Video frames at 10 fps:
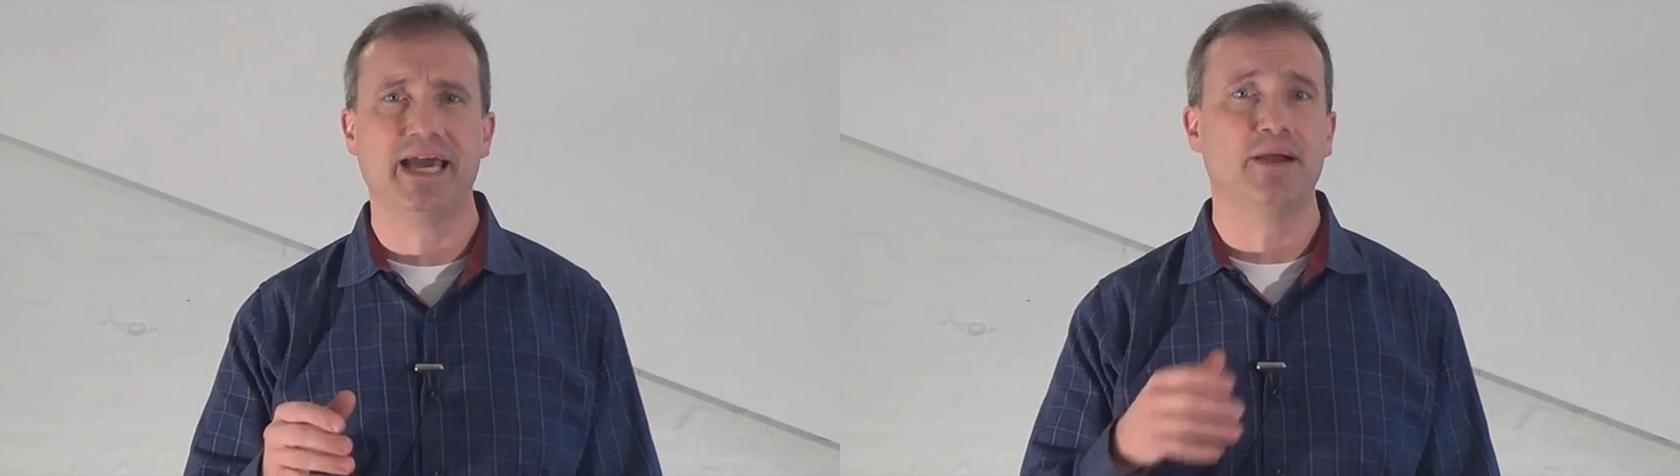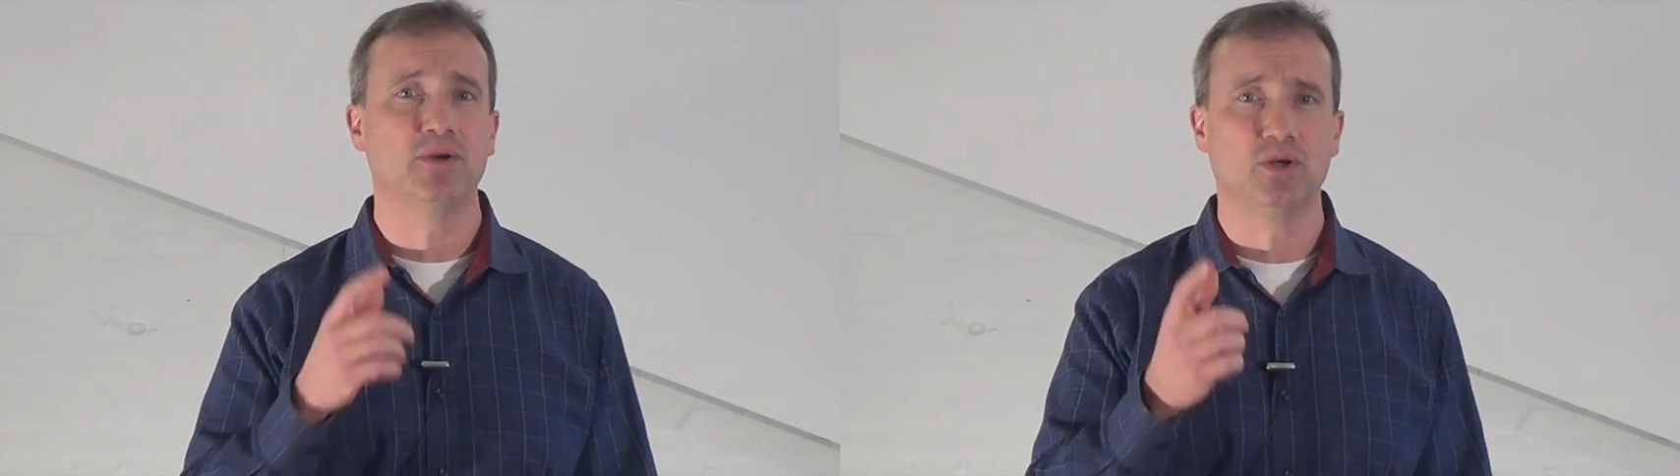
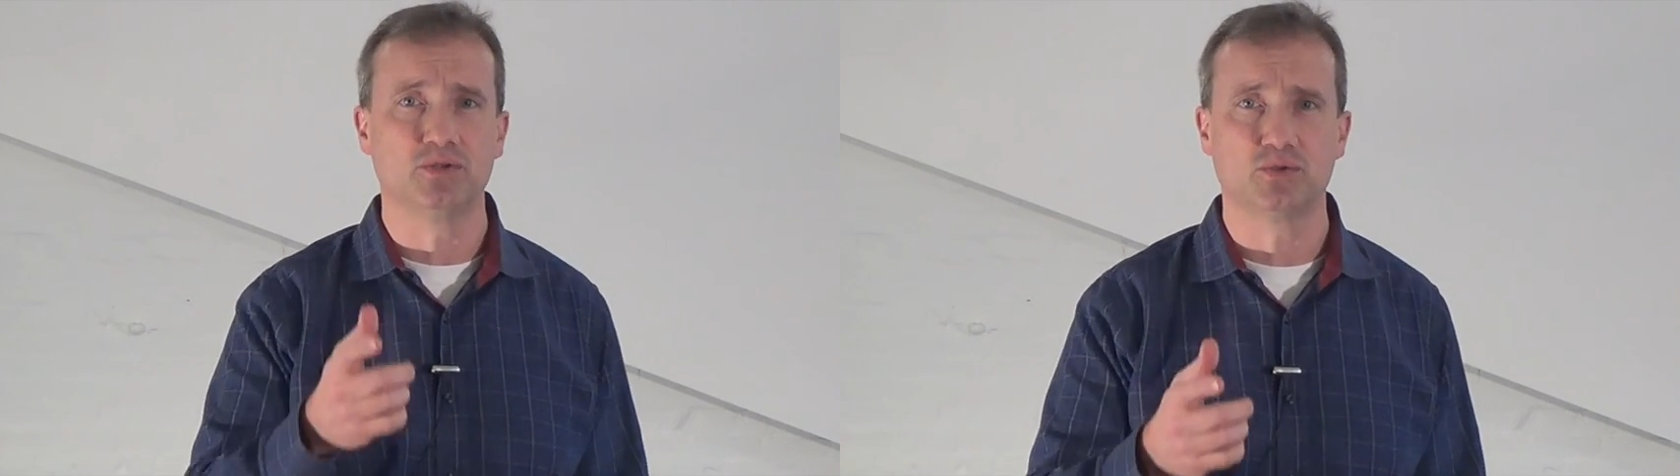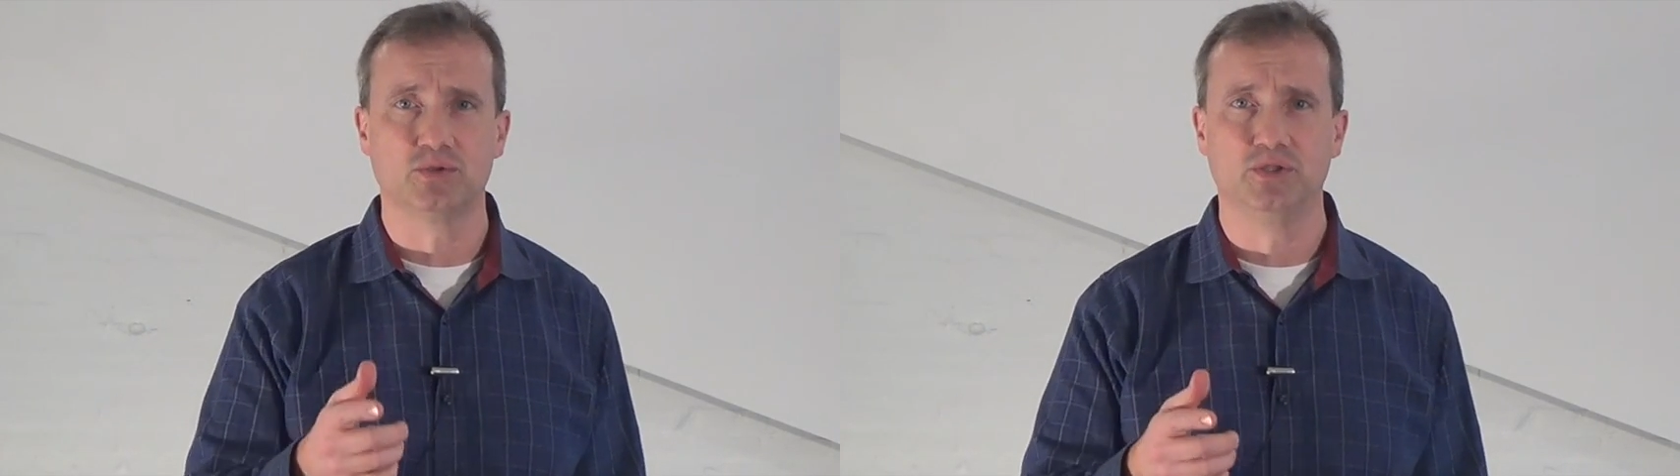
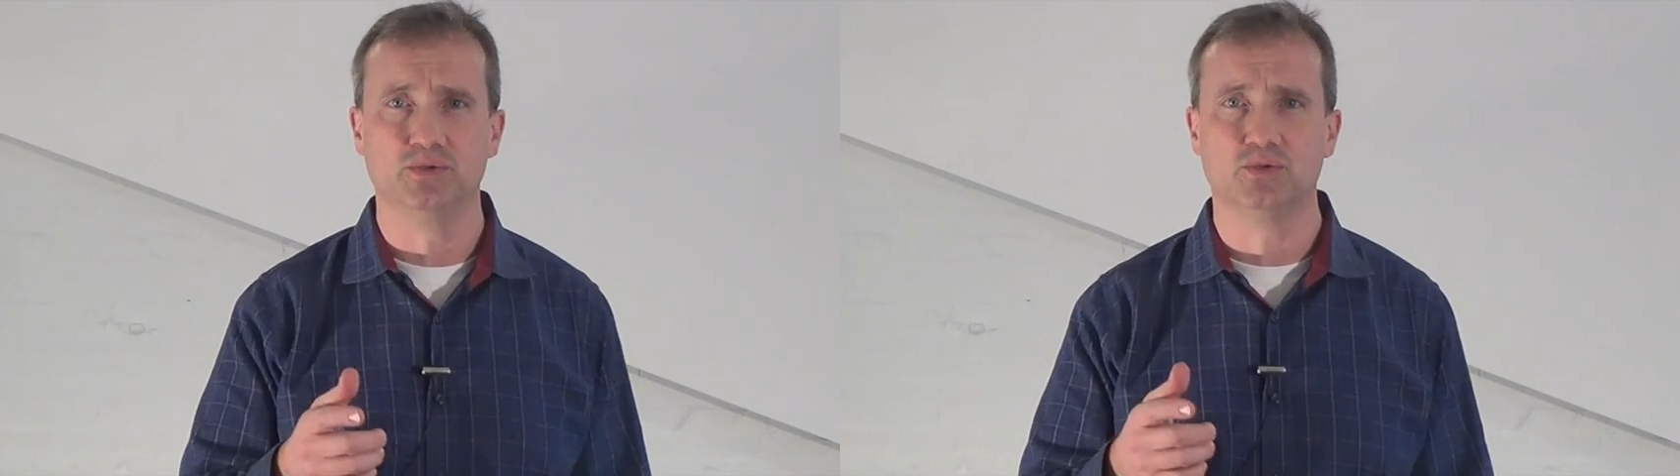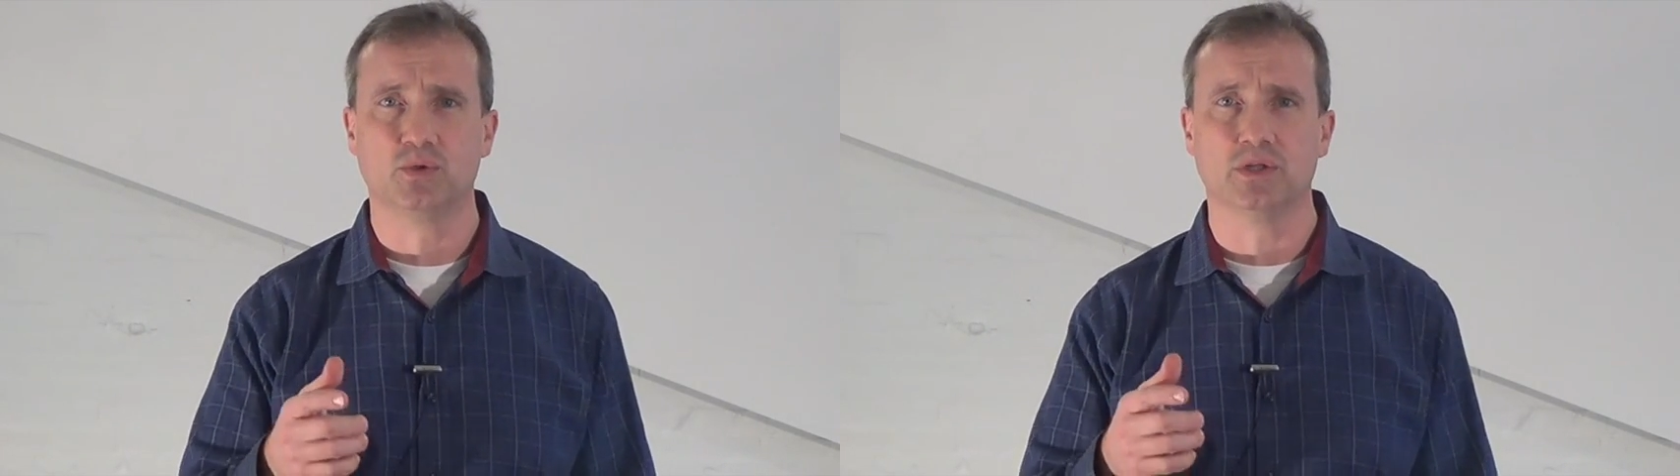agricultural
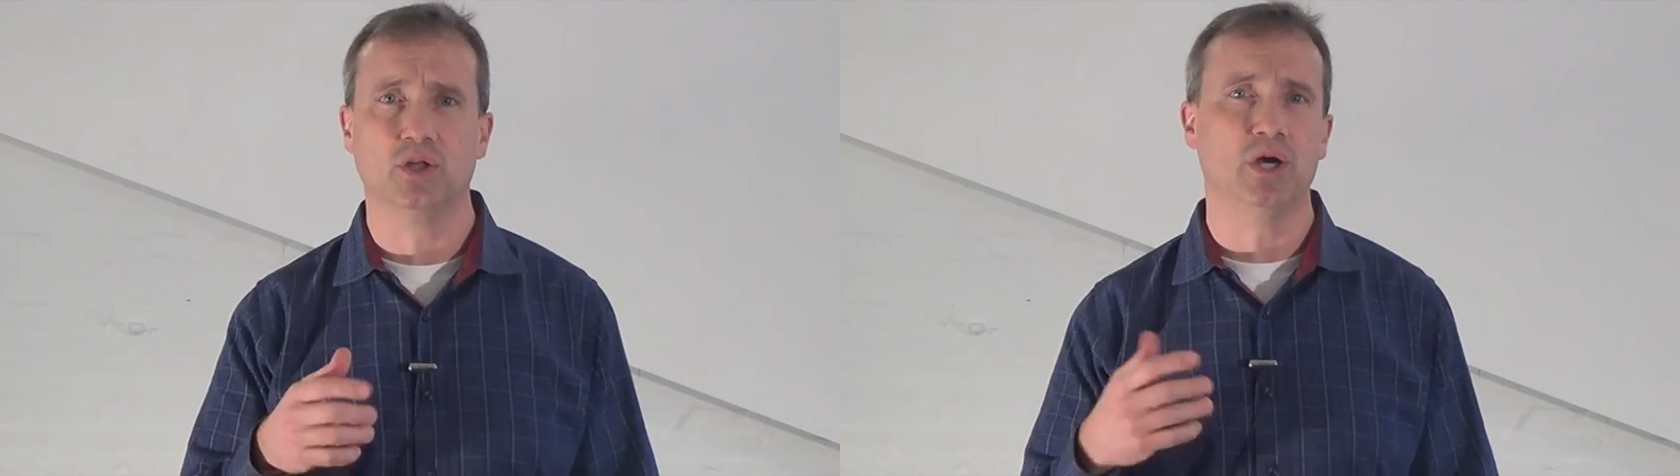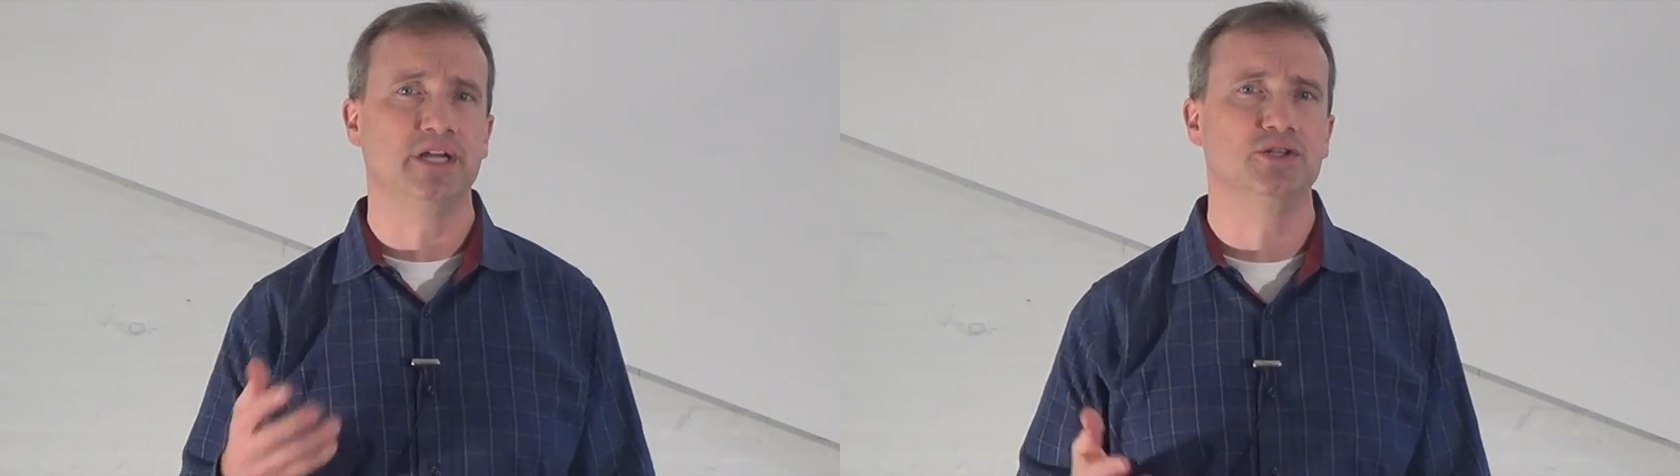use or
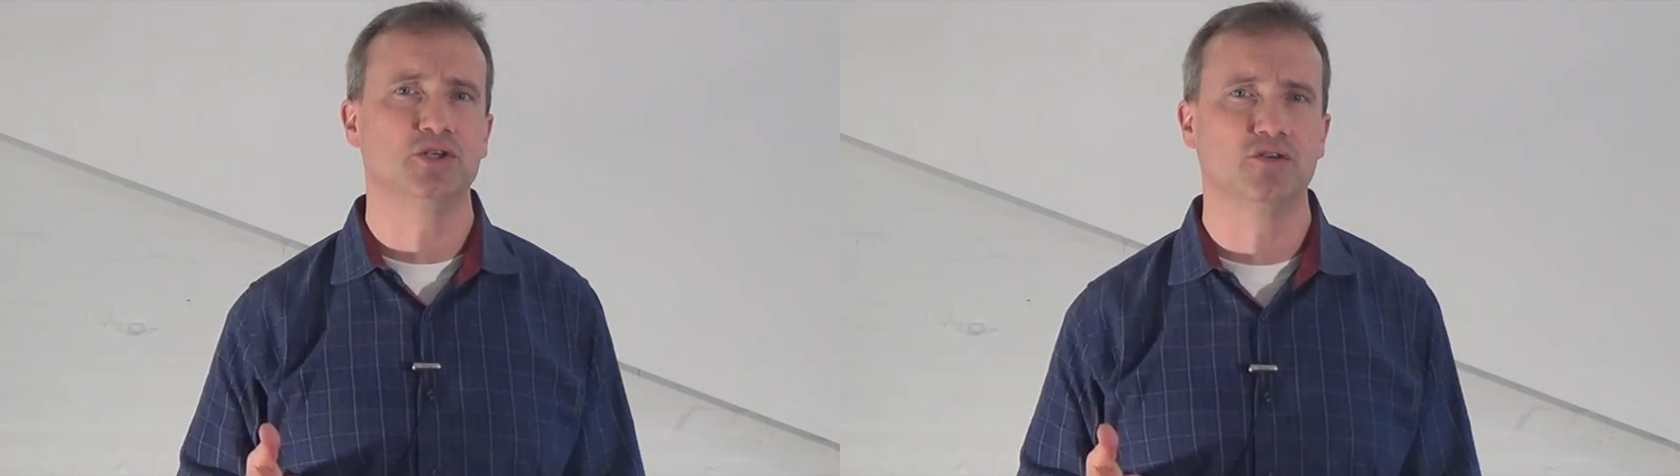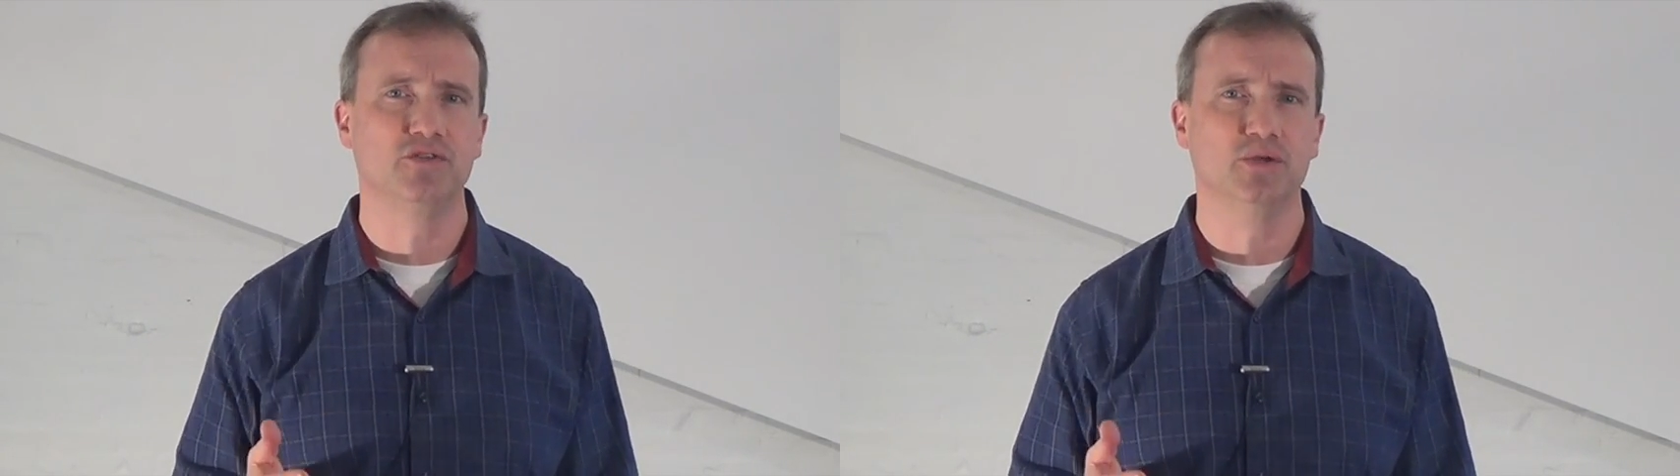lawn and
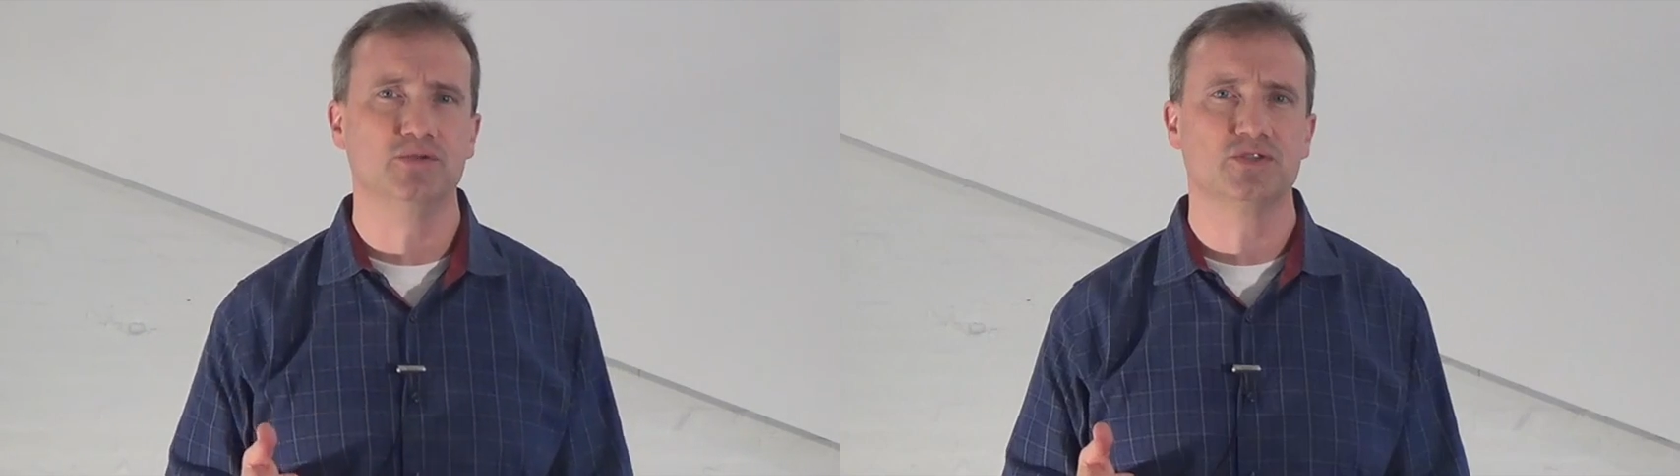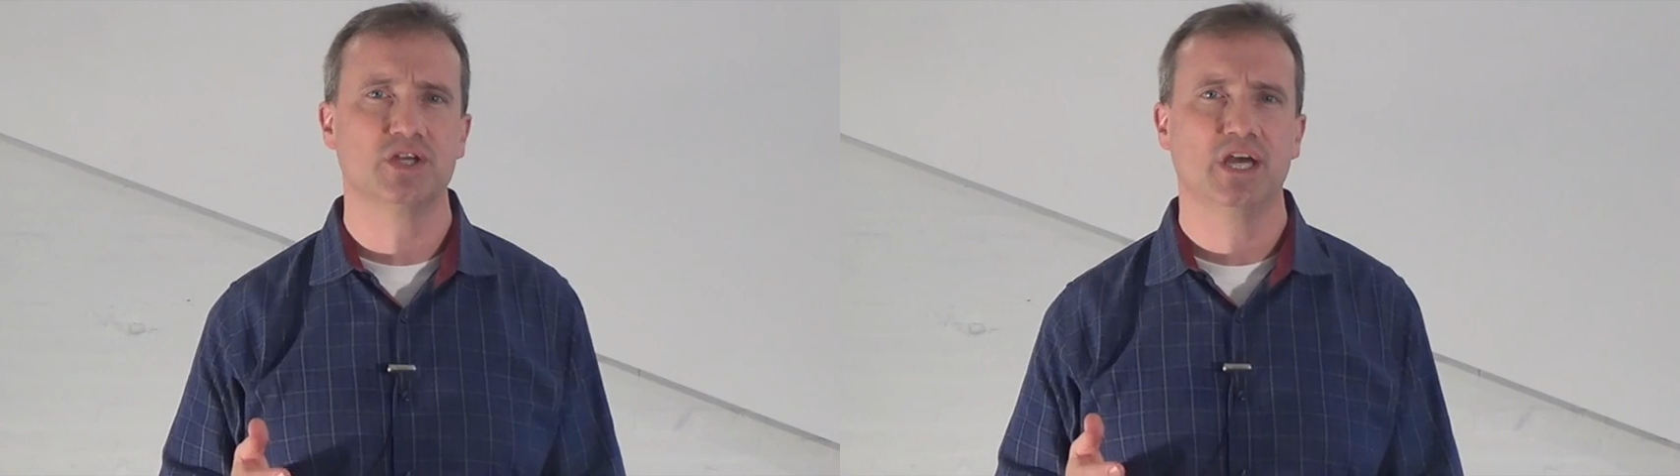turf
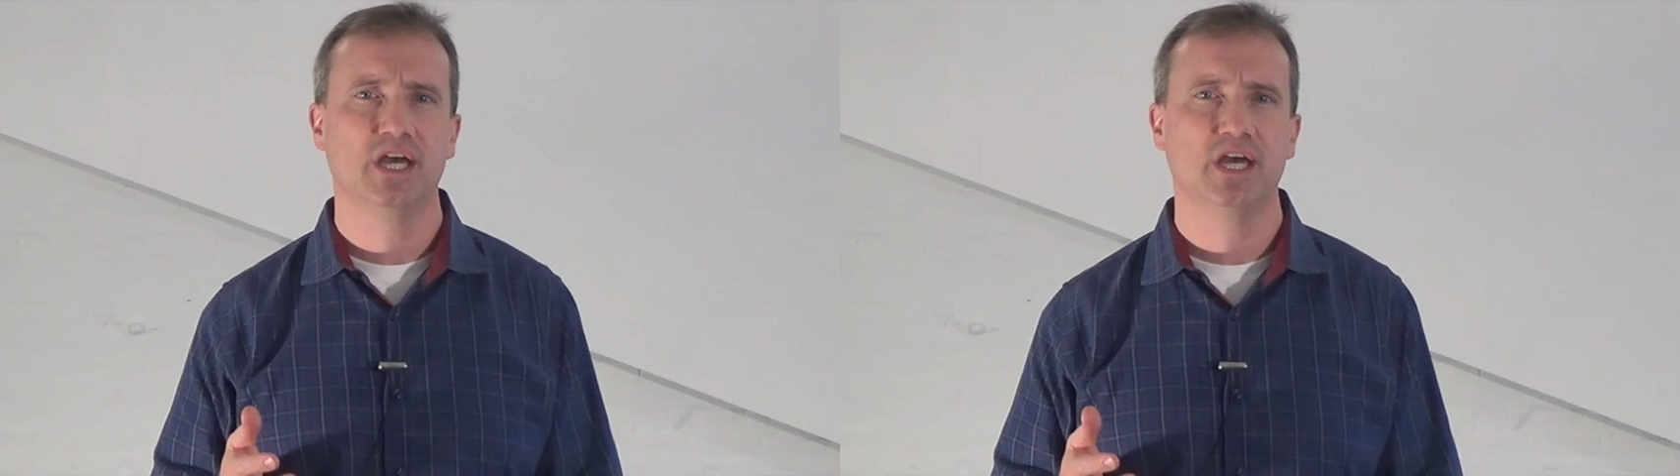use.